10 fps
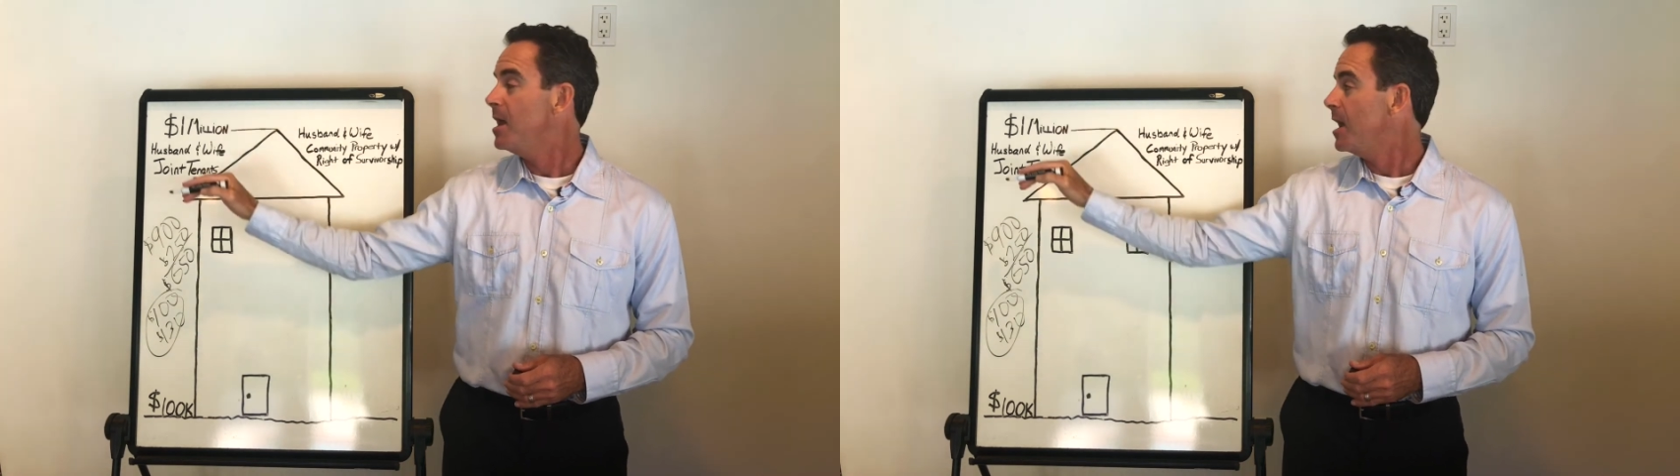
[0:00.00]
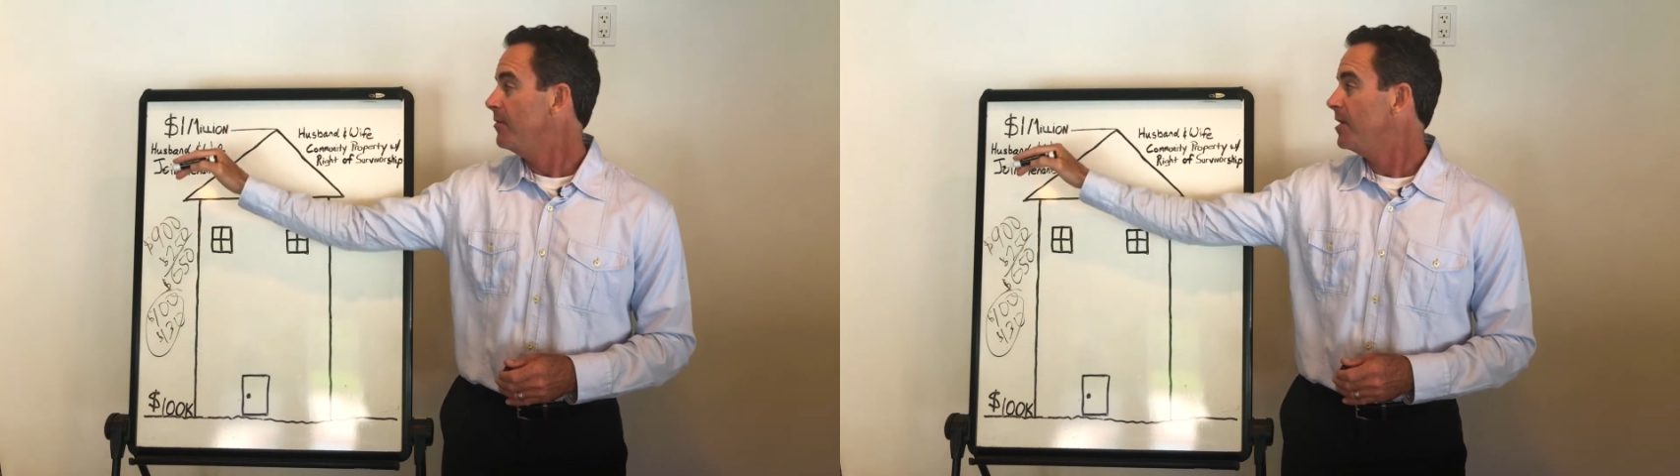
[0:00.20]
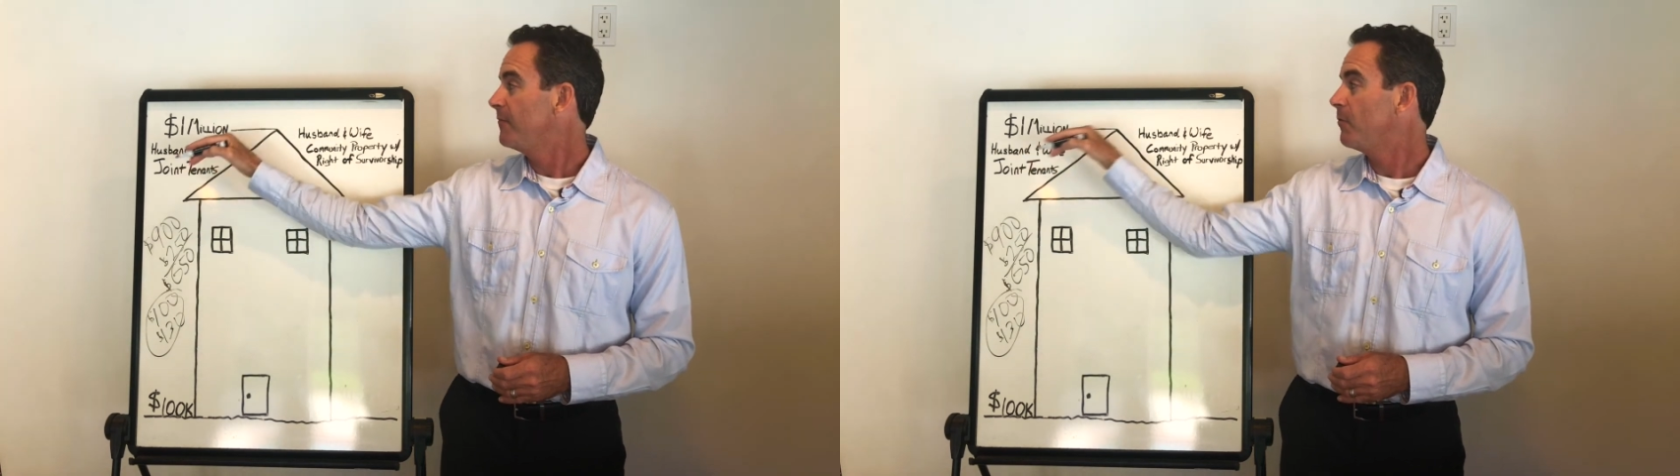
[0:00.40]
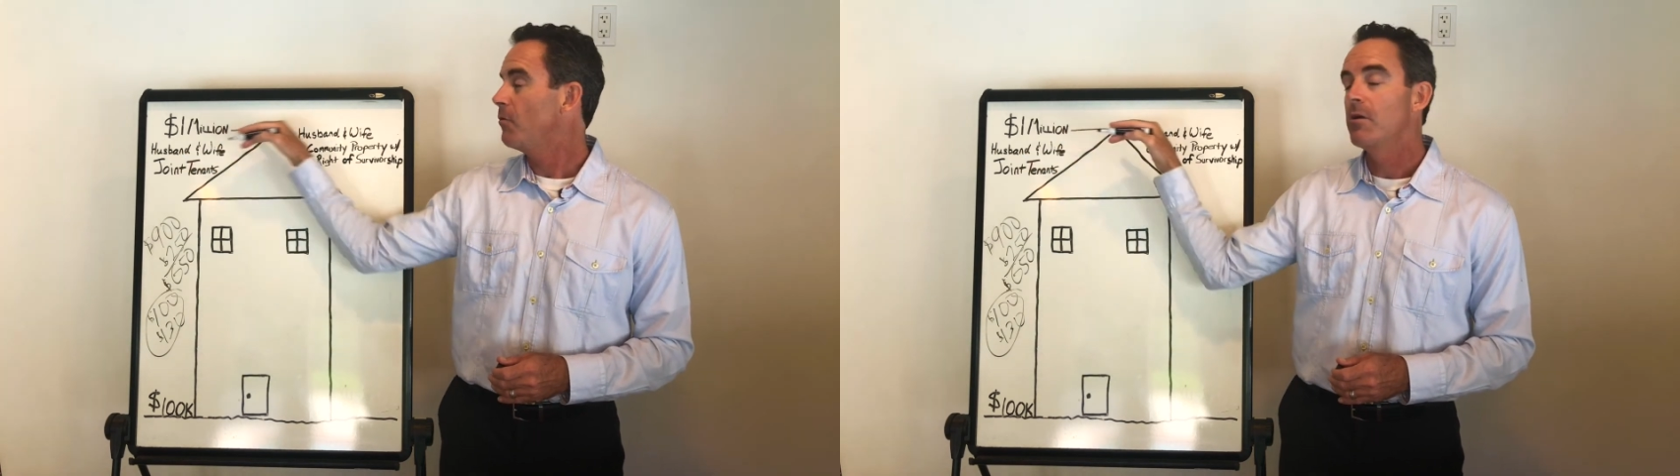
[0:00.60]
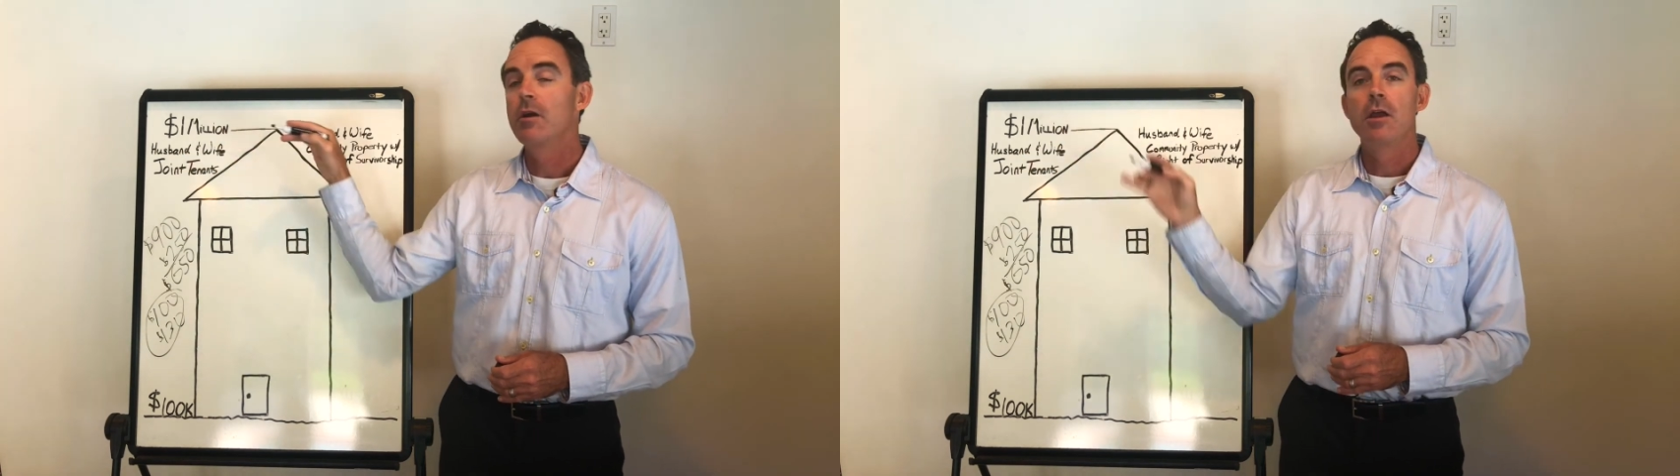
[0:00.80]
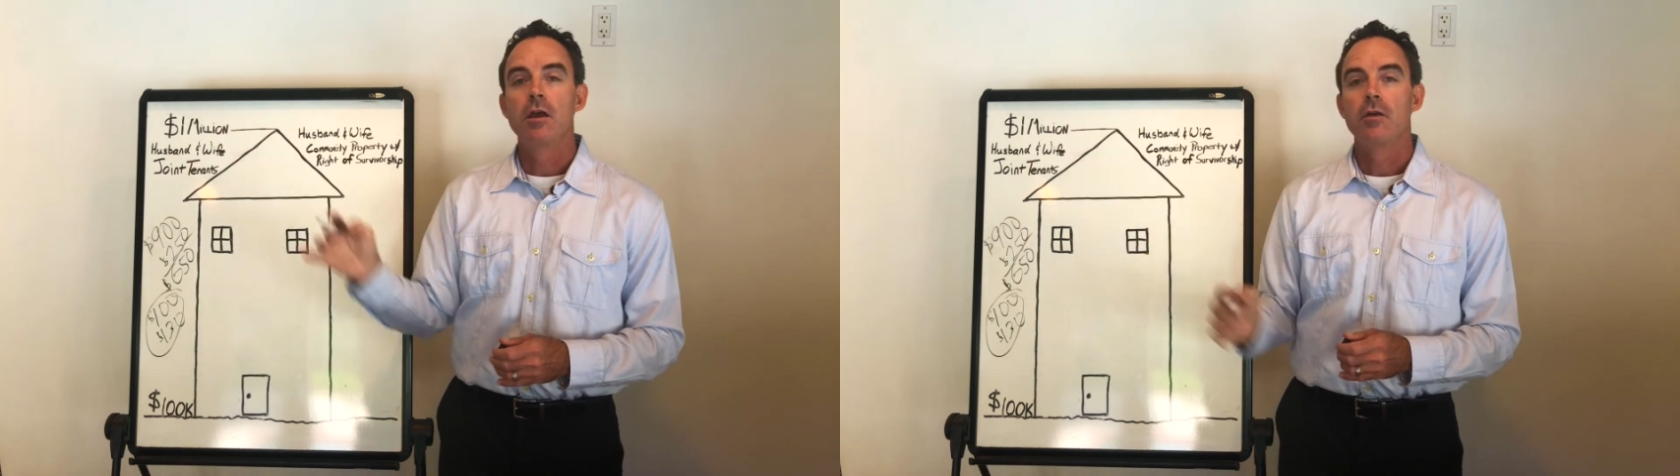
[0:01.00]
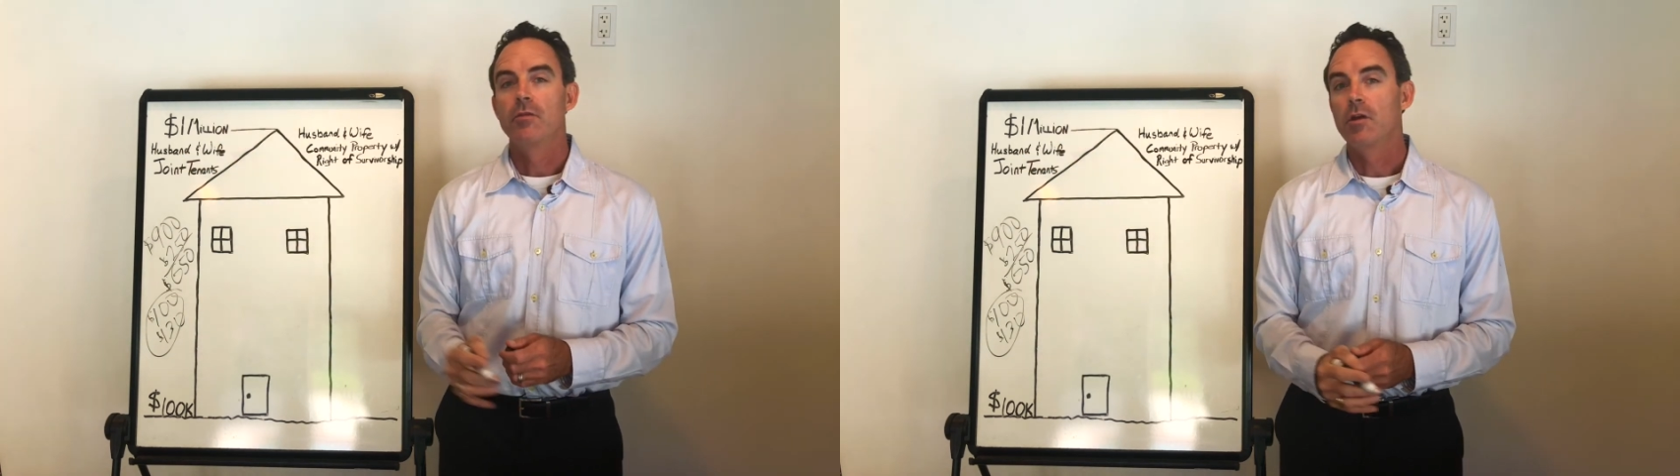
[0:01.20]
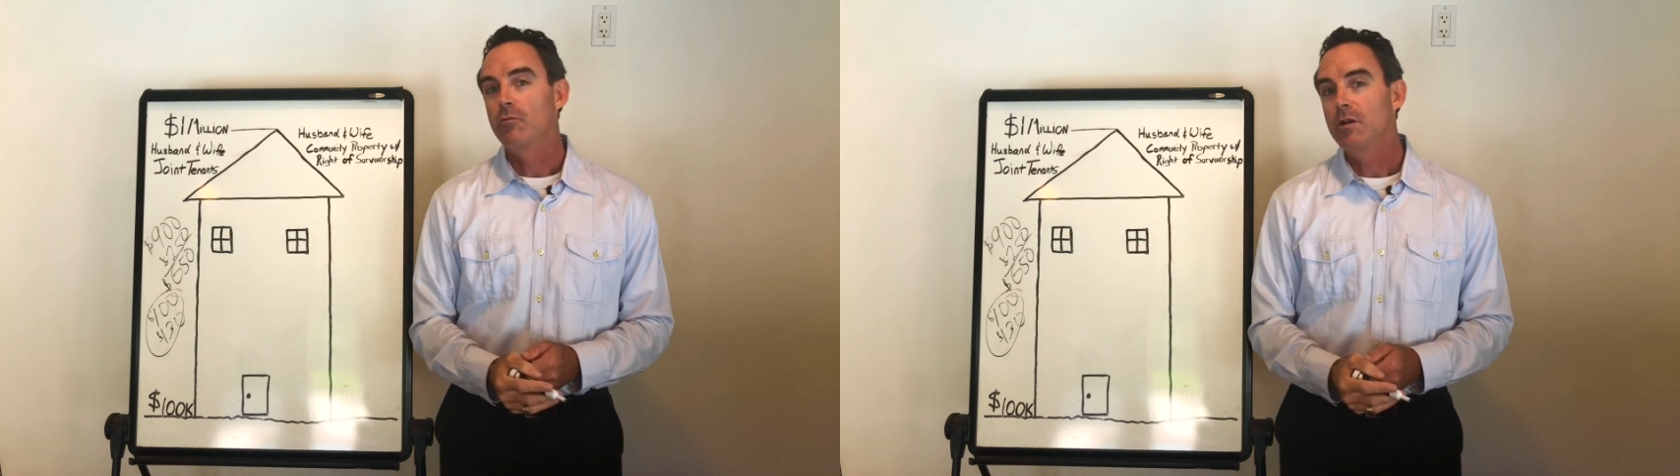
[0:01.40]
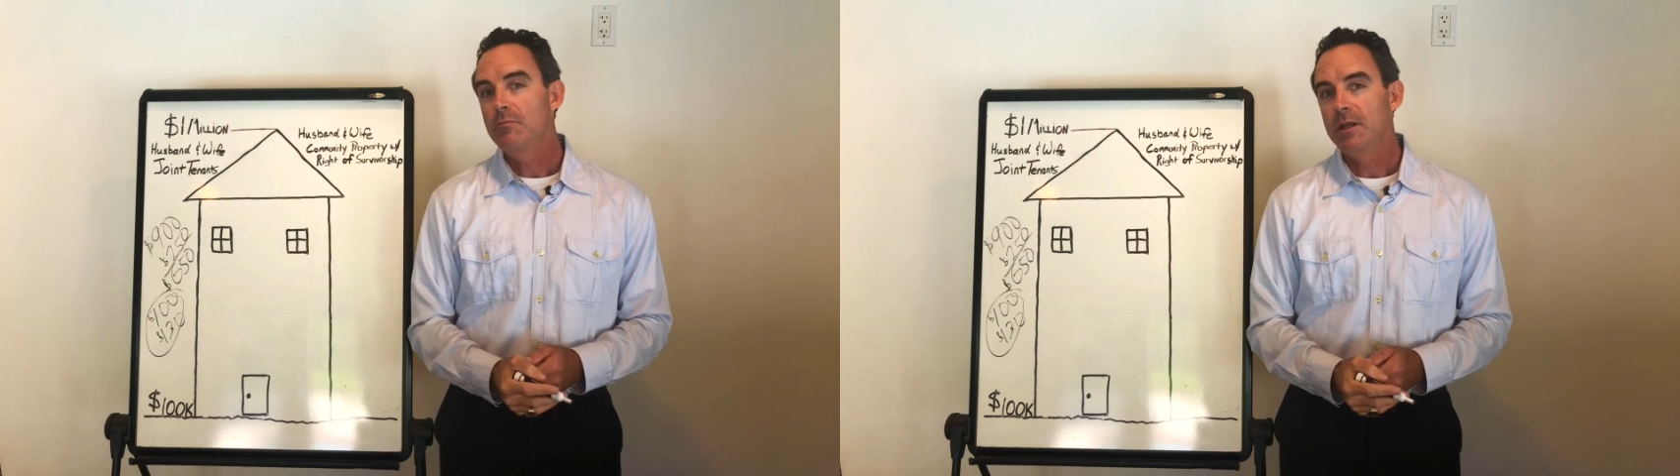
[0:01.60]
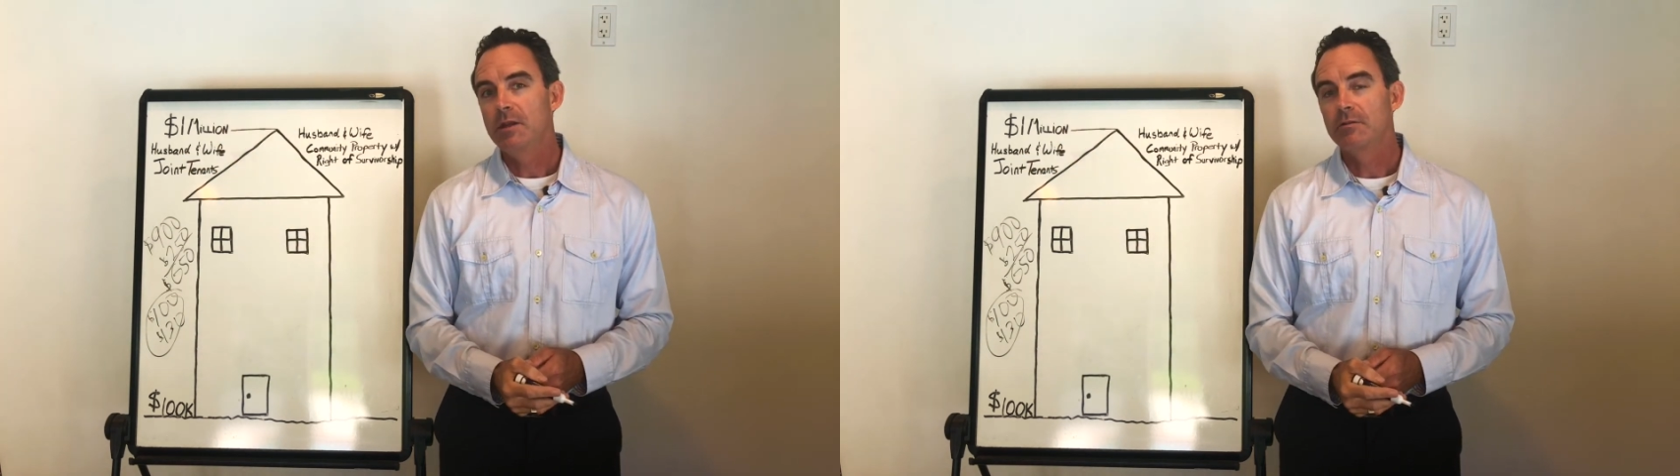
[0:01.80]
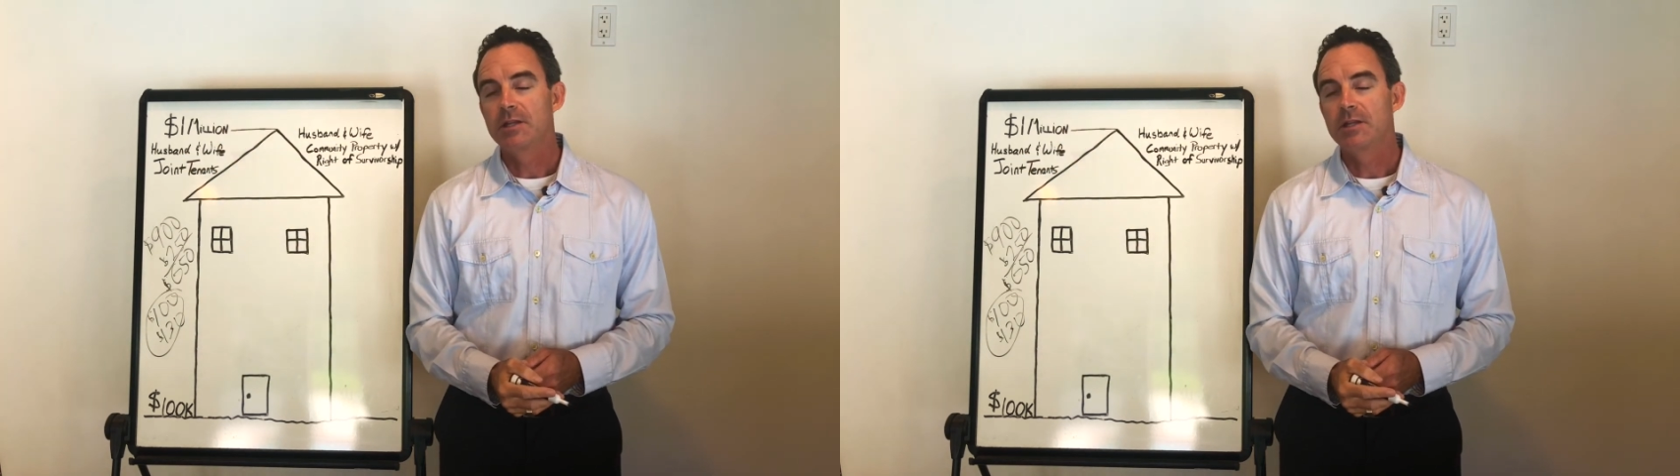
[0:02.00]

and therefore there would be no